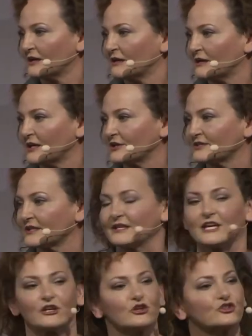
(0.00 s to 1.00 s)
Here's the
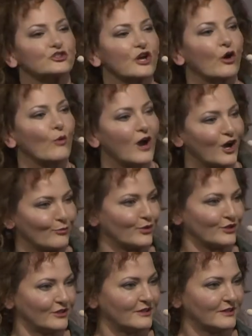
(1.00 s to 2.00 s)
thing. You show up.
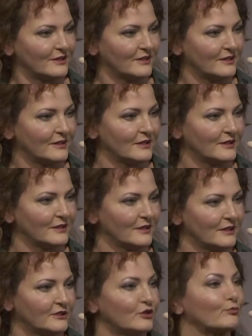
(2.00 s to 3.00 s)

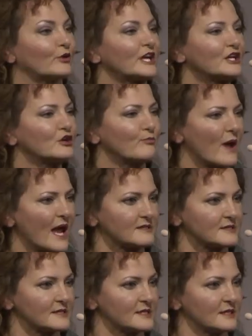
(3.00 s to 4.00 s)
You bring your
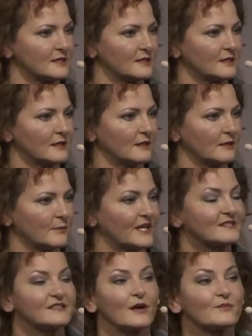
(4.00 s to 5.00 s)
best. Because
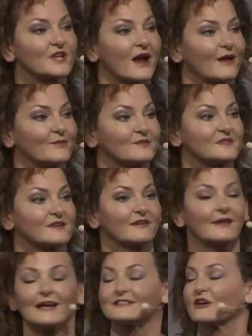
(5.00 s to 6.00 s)
sometimes
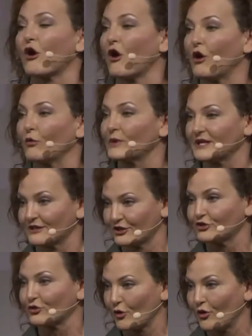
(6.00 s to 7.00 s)
that's all we can
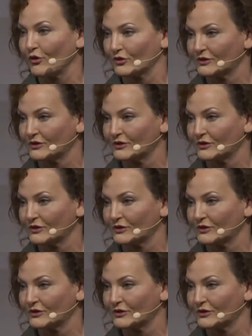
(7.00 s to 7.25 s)
control.